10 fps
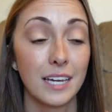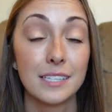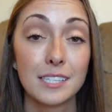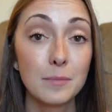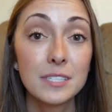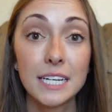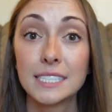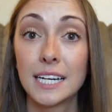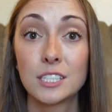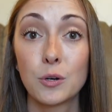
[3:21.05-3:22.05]
In some
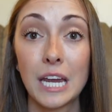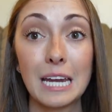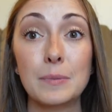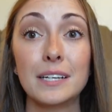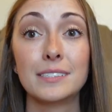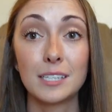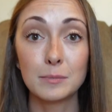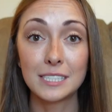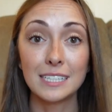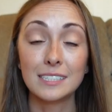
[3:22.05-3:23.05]
states that's okay, but in
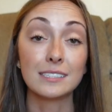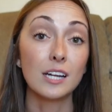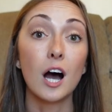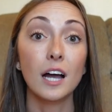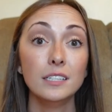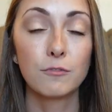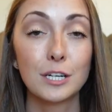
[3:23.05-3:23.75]
some states it's not.